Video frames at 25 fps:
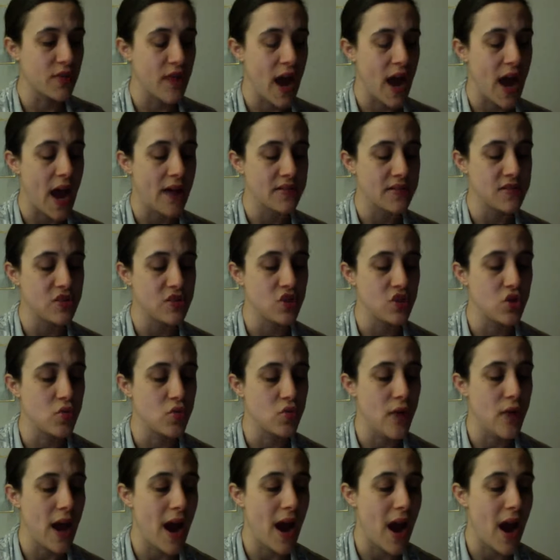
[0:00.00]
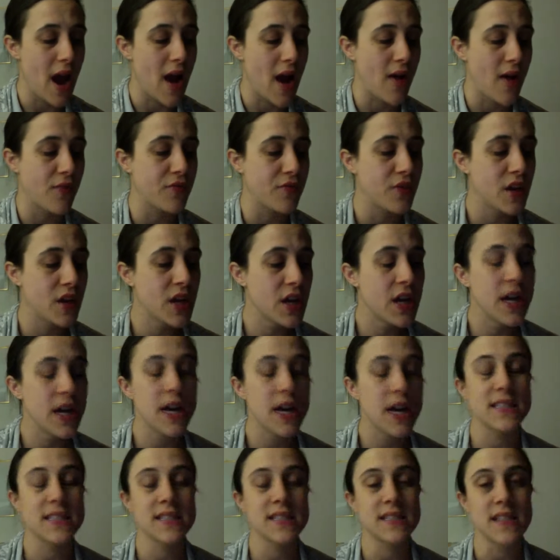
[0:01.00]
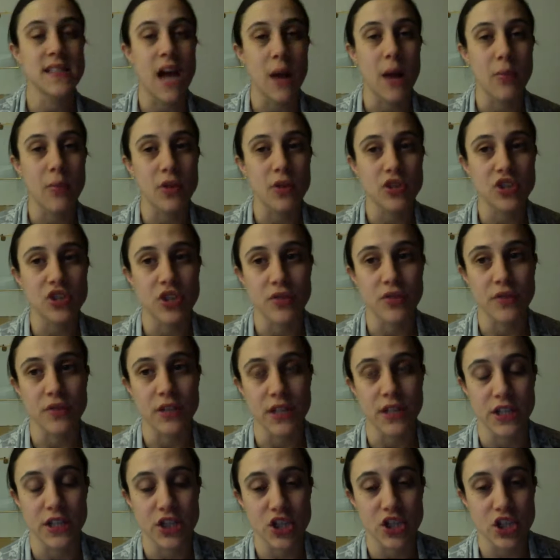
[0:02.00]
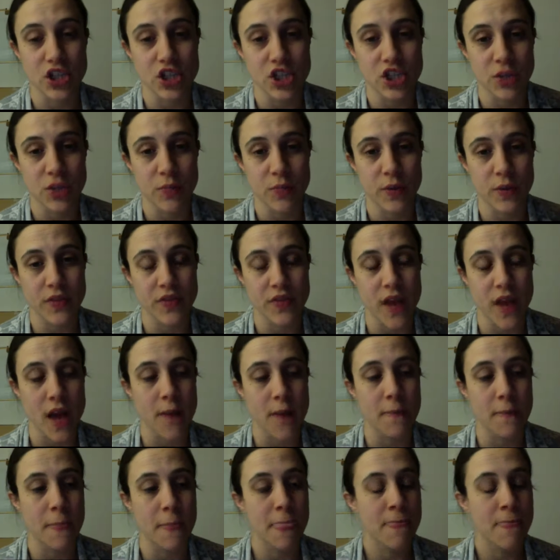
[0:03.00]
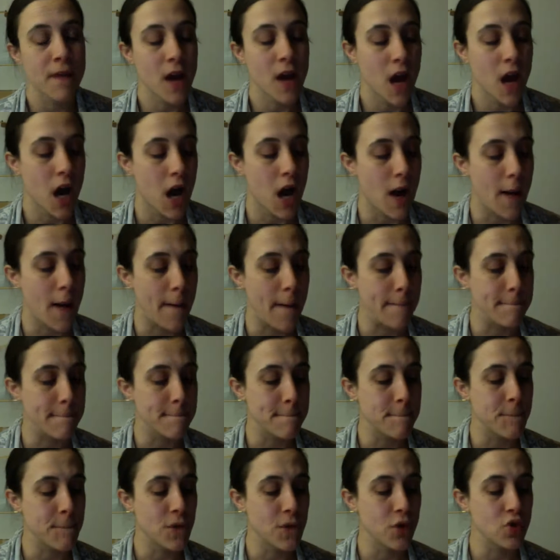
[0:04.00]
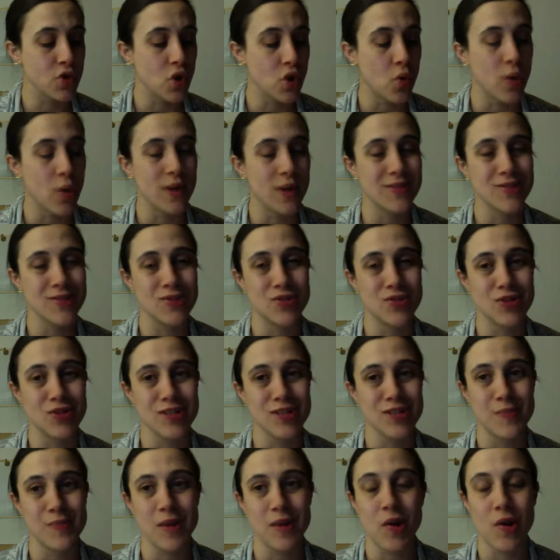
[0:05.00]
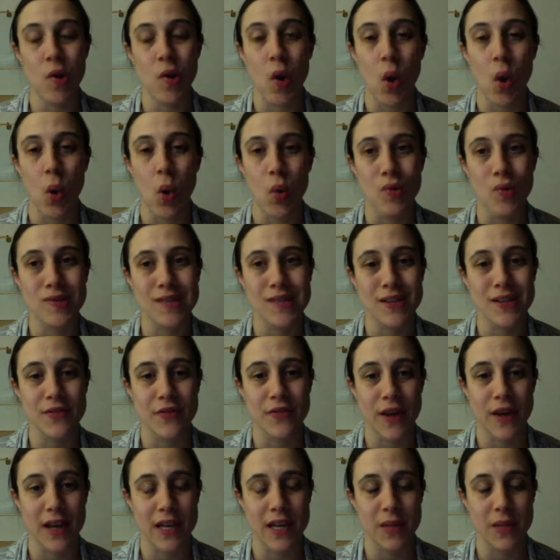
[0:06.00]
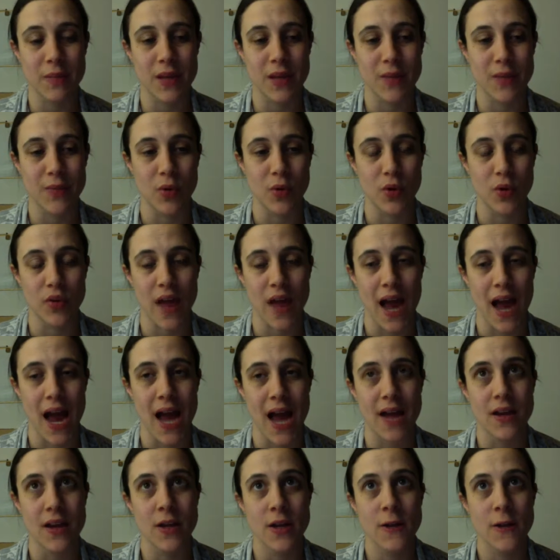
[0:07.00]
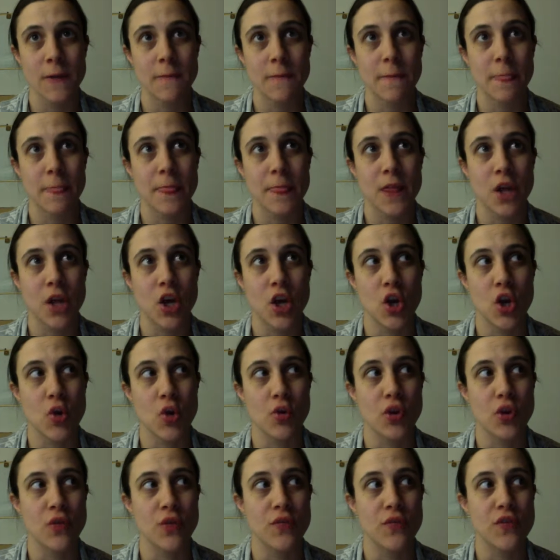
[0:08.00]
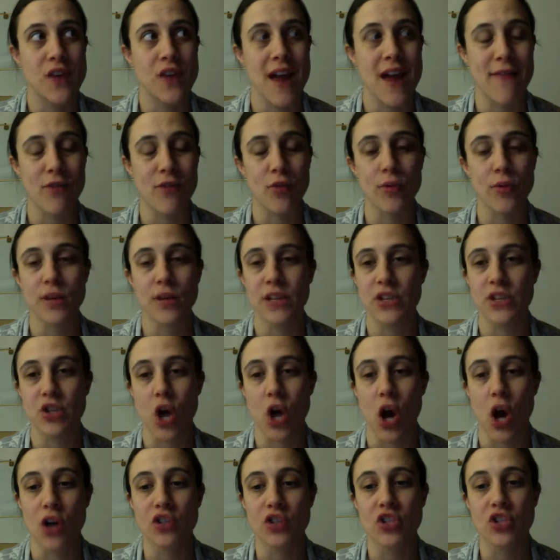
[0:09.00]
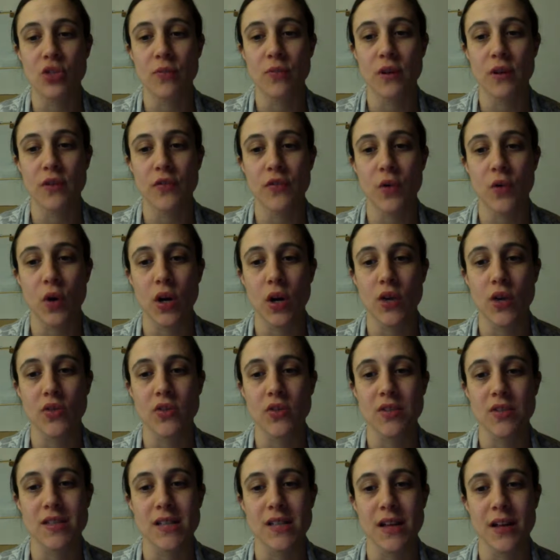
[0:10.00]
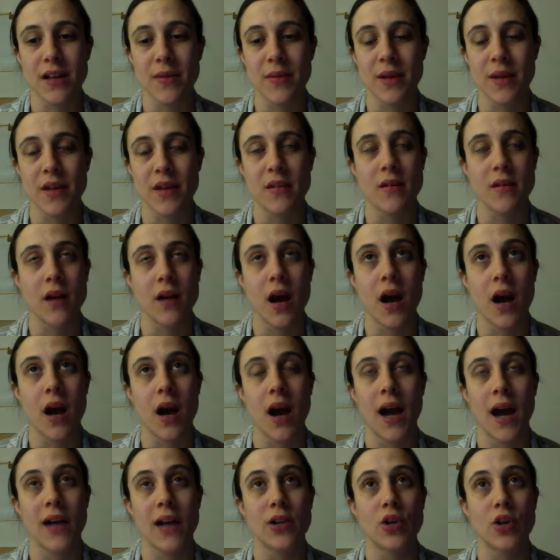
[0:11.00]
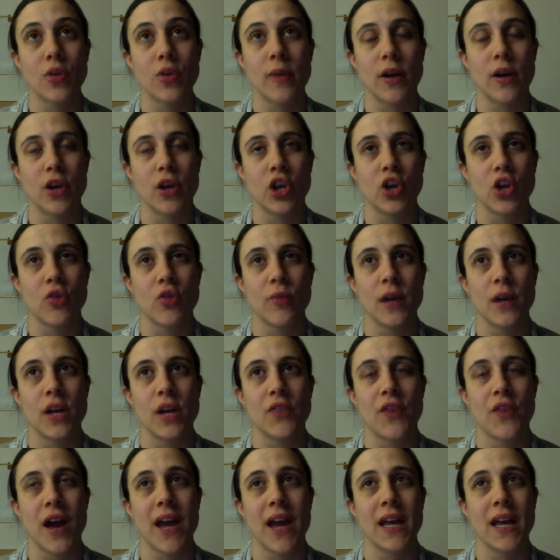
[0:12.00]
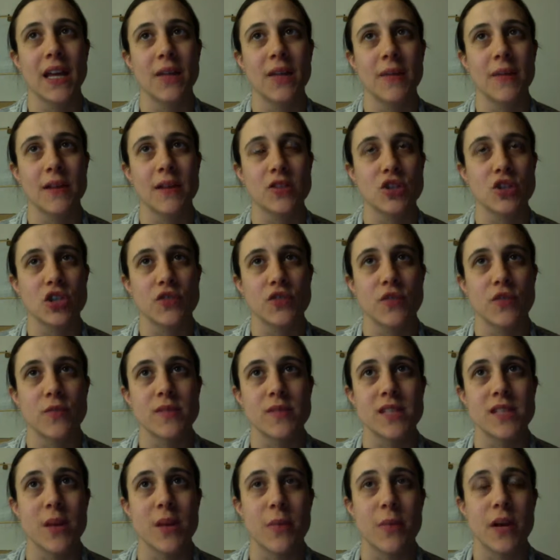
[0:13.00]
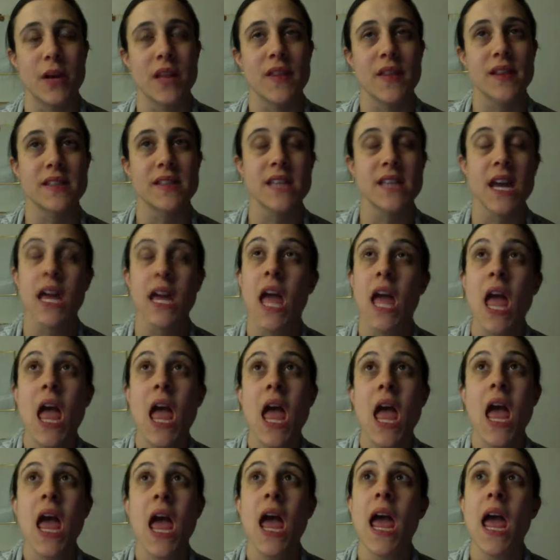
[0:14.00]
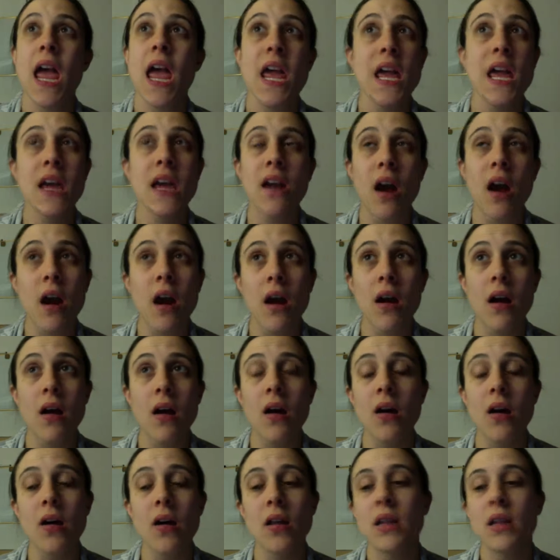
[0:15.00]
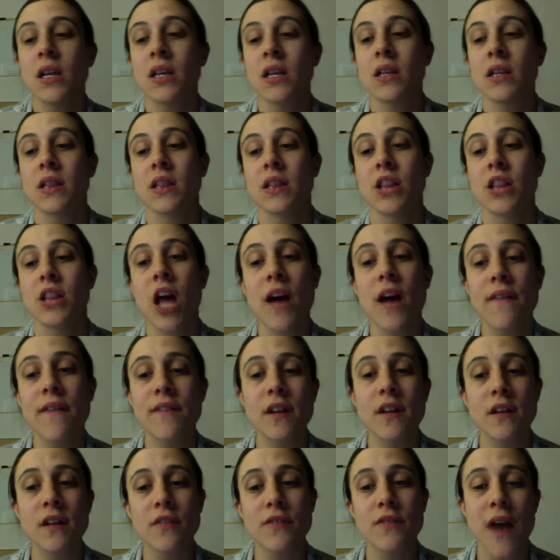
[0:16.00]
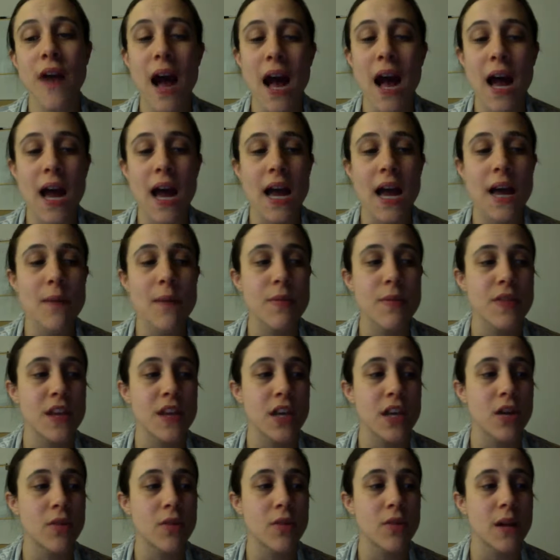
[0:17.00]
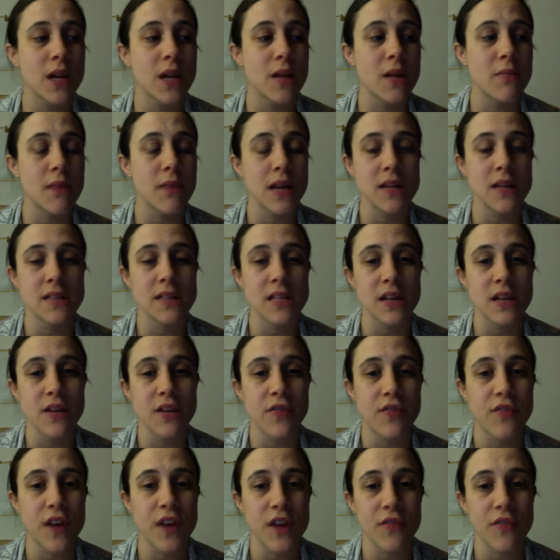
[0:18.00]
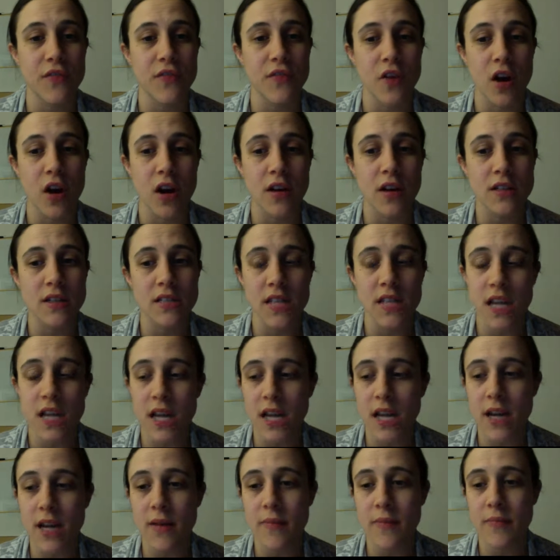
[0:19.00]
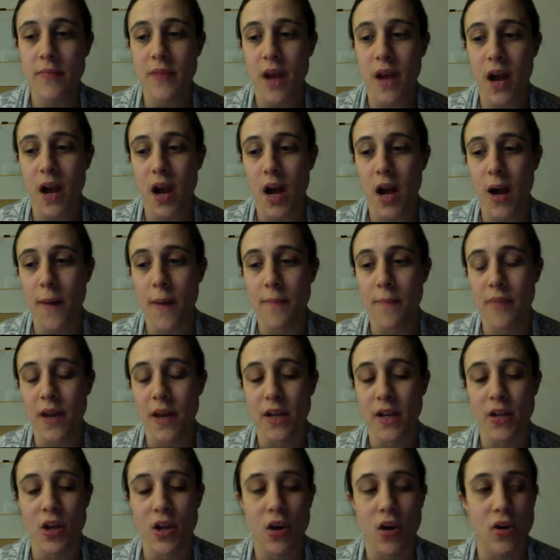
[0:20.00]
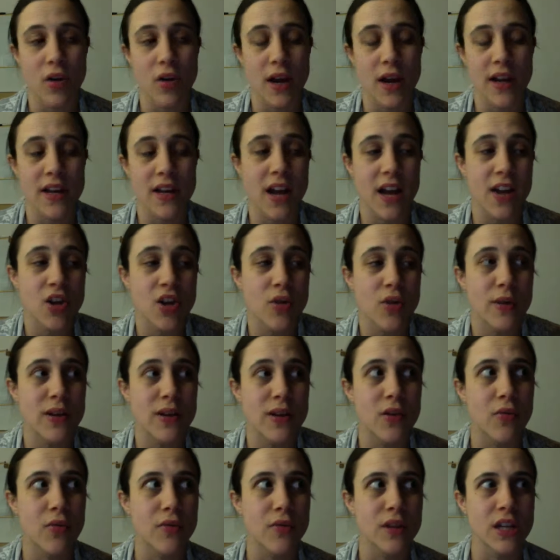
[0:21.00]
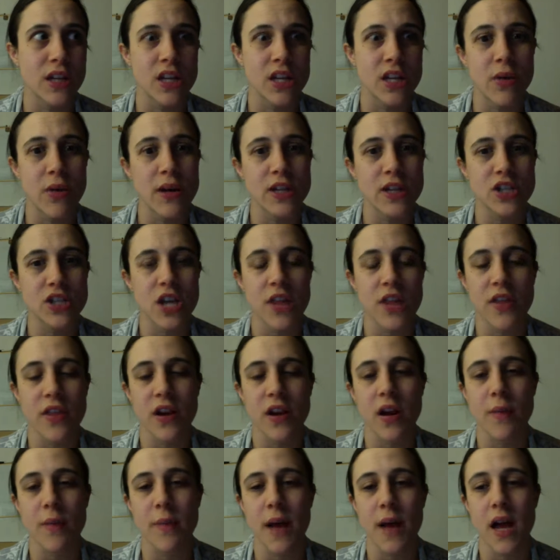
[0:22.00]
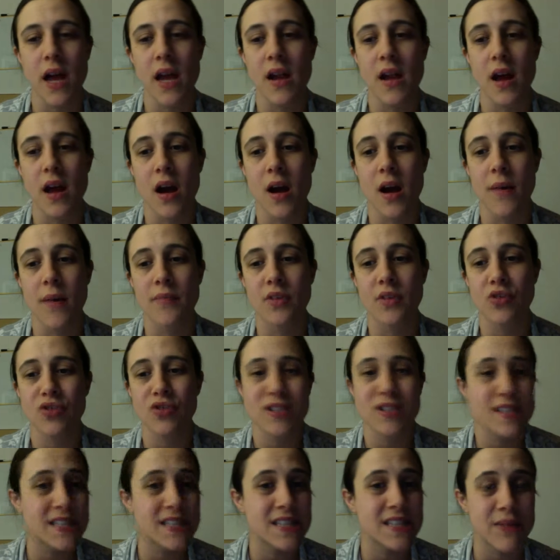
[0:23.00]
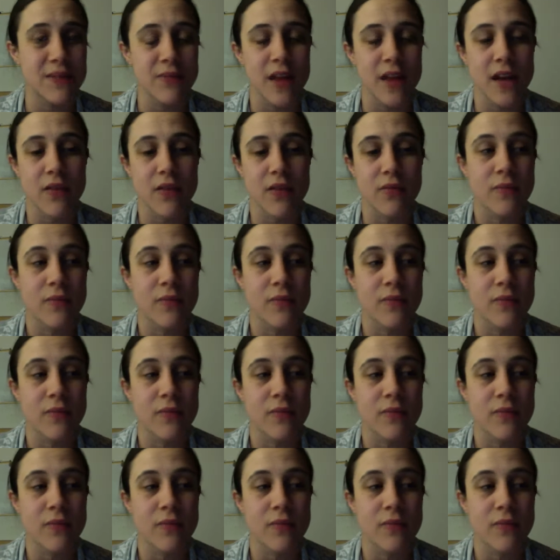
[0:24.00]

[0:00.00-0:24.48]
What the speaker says: that you have established a relationship with them. You don't want to just be cold inviting people that, you've never really talked to before. I don't know about you, but if I get a message from somebody that's like, hey girl, love your vibe, think you'd be an amazing fit for our team. I know we don't really know each other, but you just seem like